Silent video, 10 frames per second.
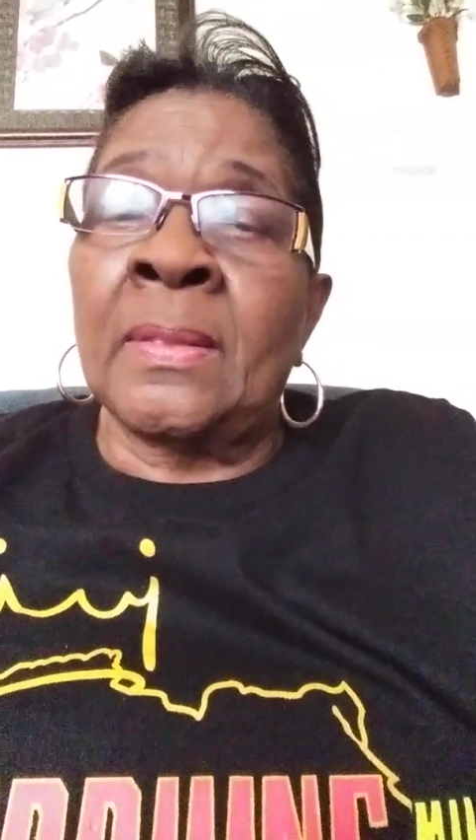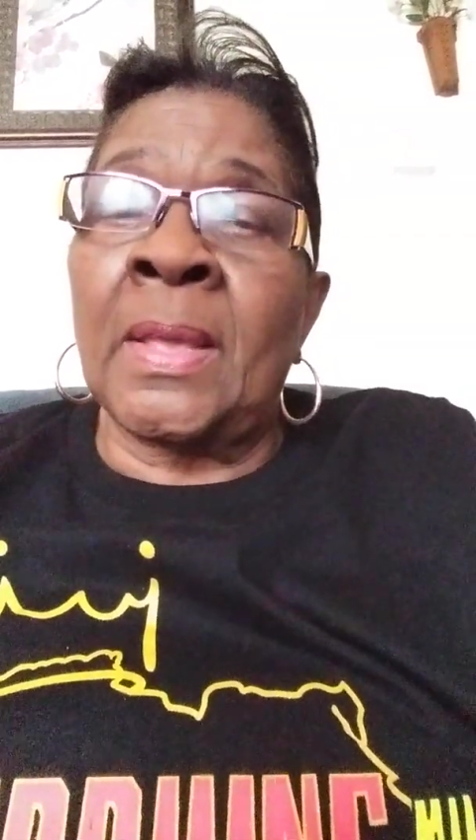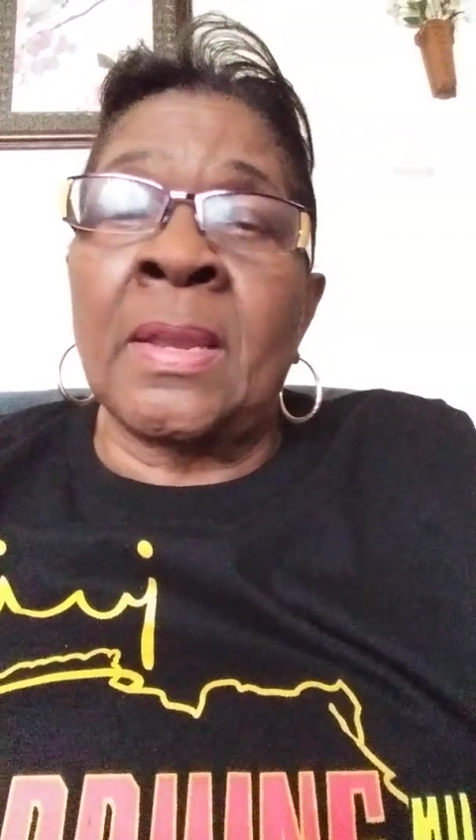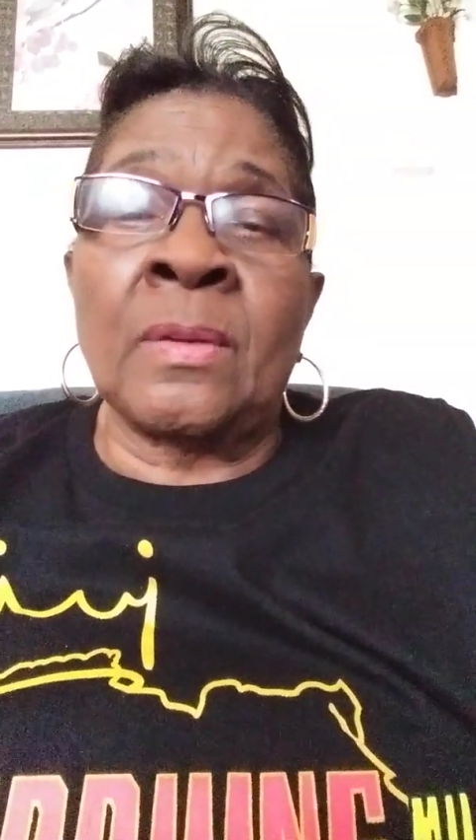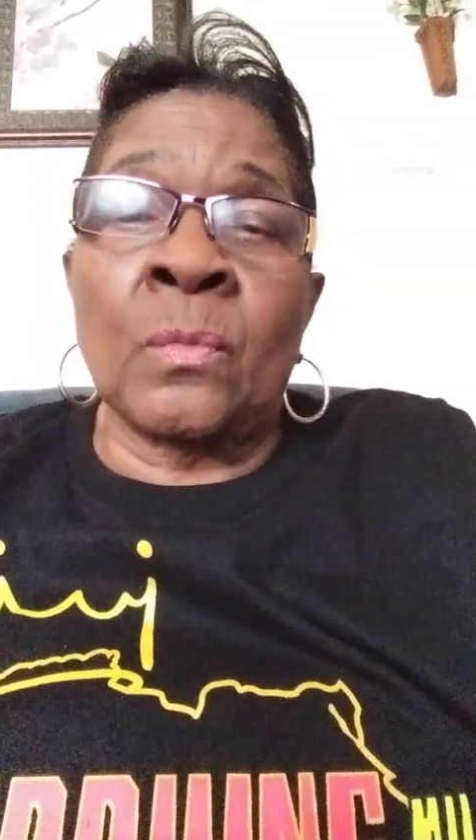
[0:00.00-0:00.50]

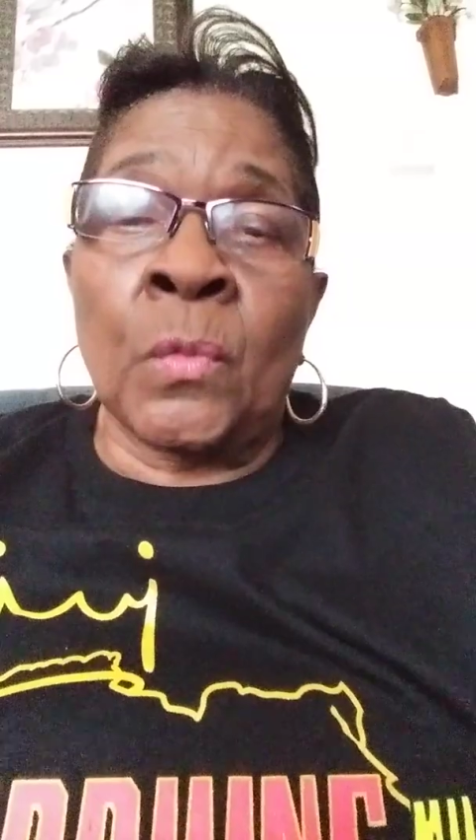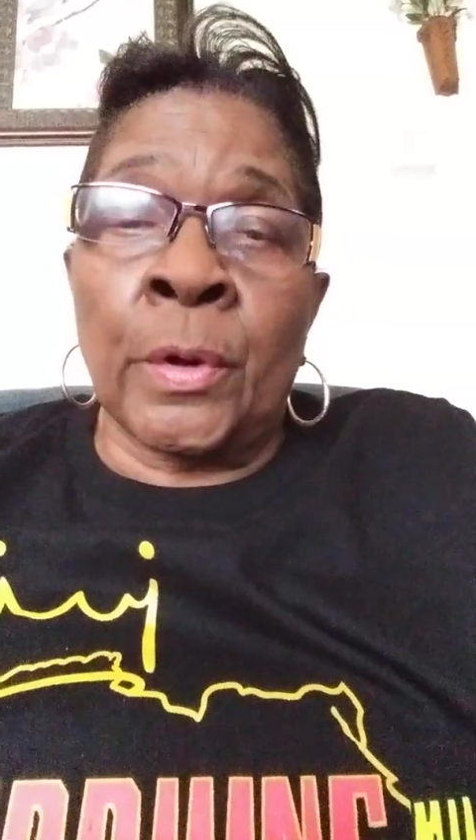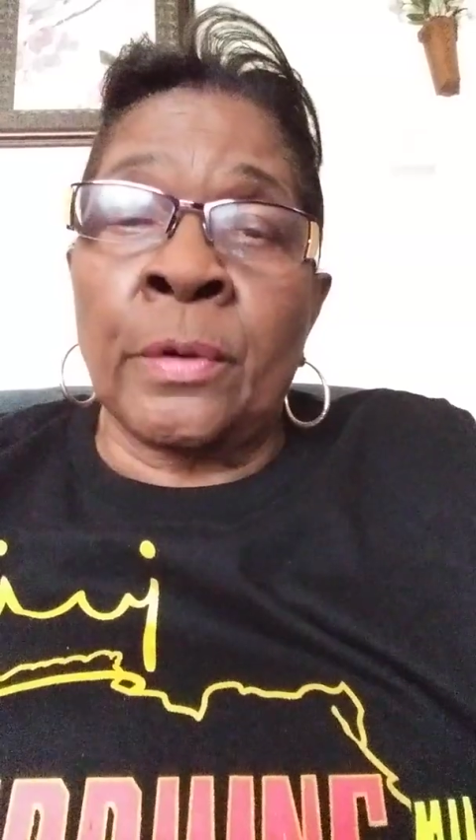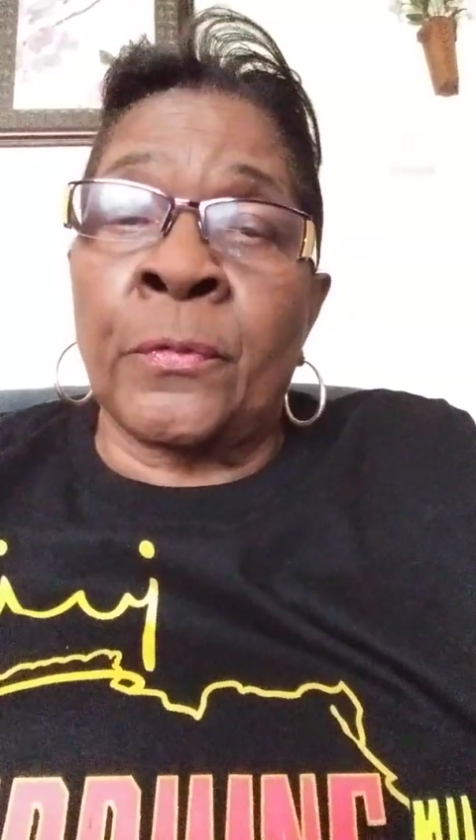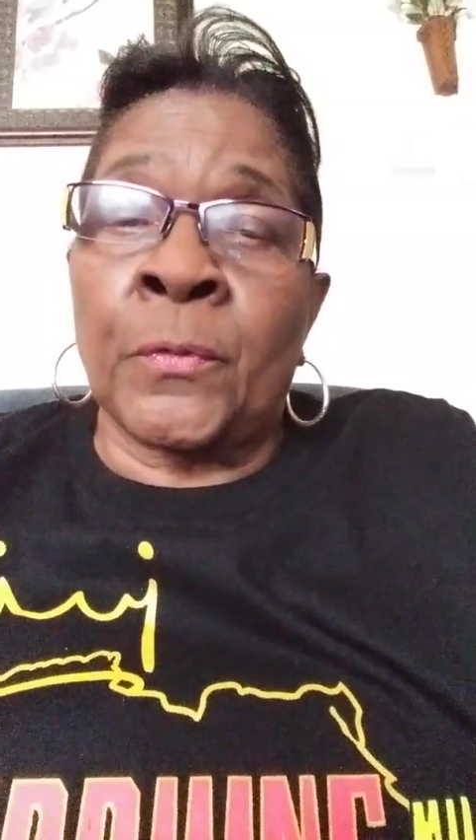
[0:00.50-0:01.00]
They didn't
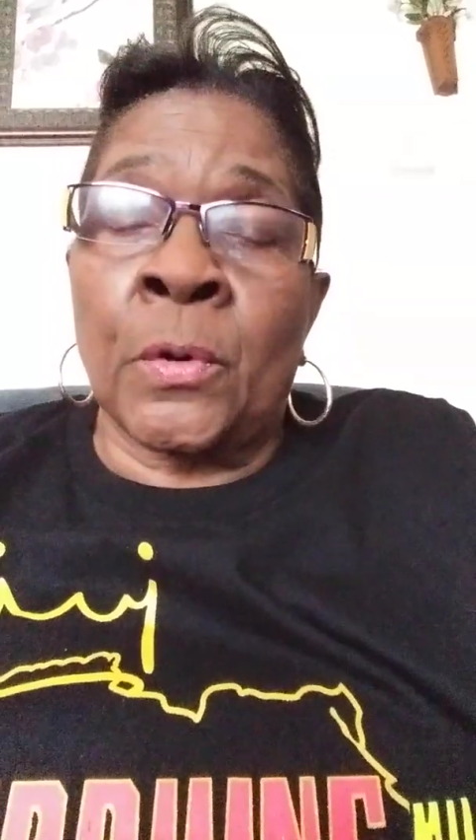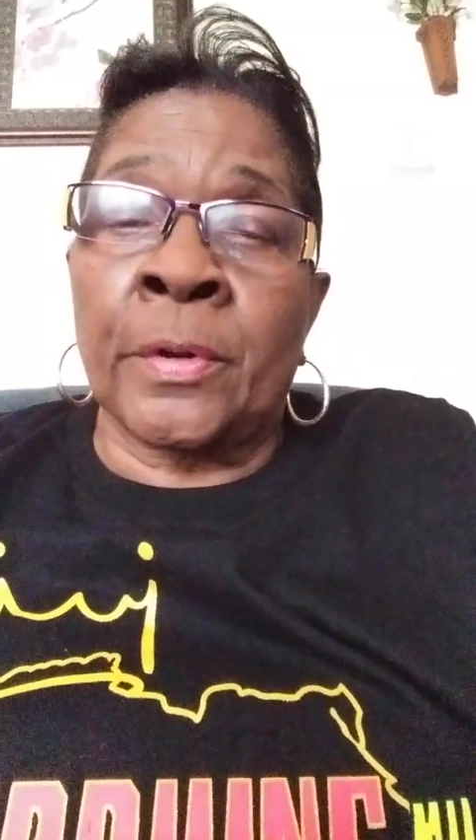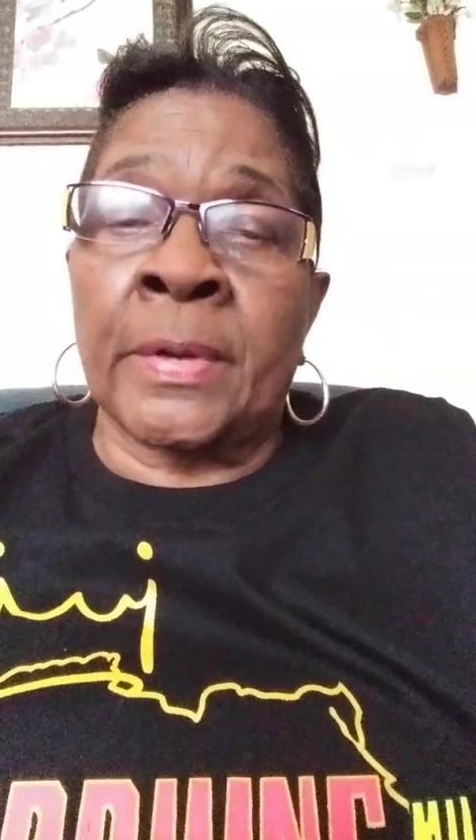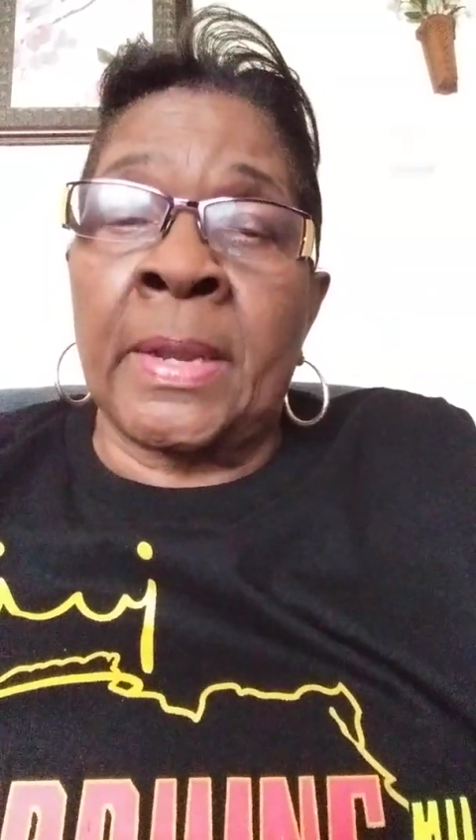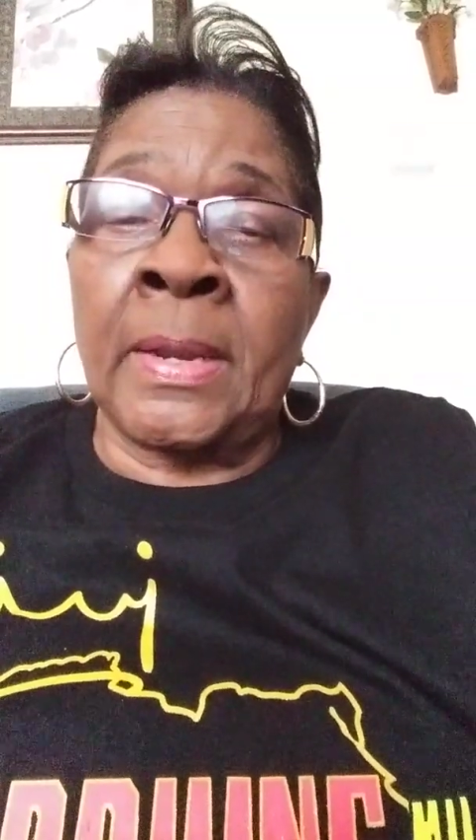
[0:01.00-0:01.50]
work
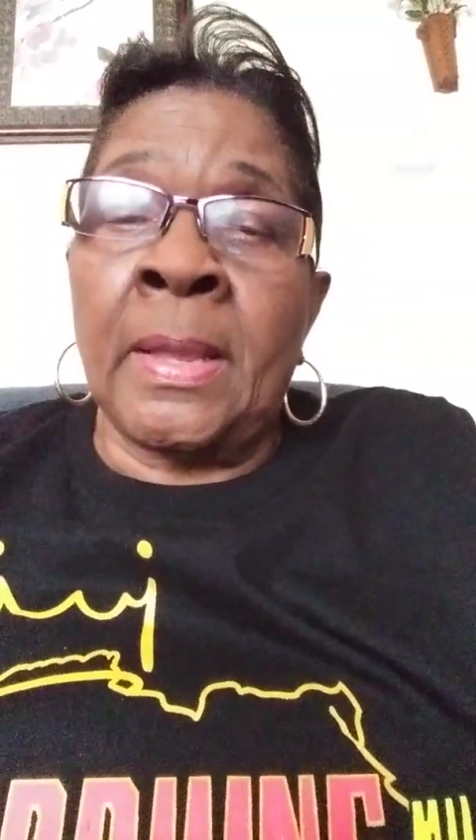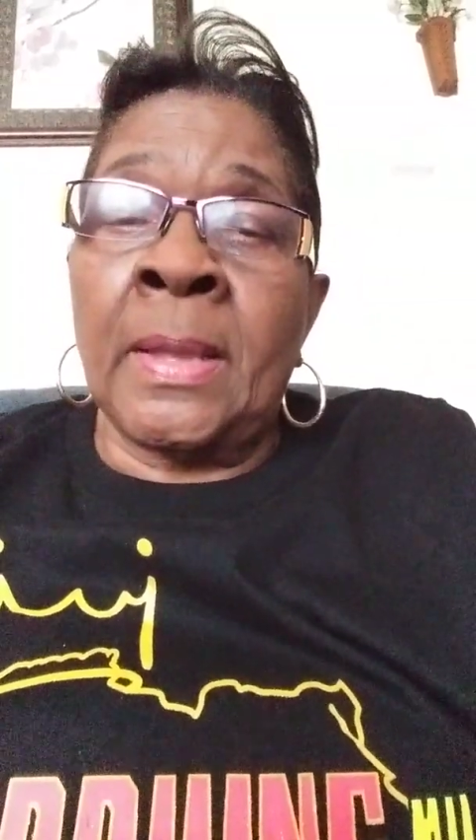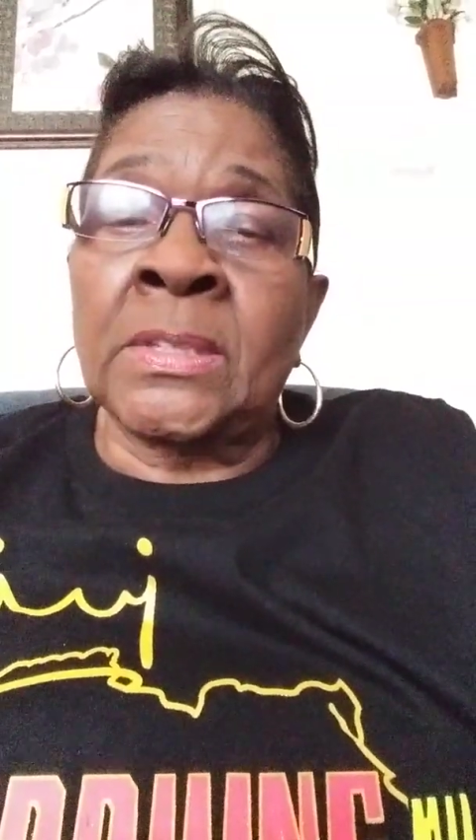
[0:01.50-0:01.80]
for it.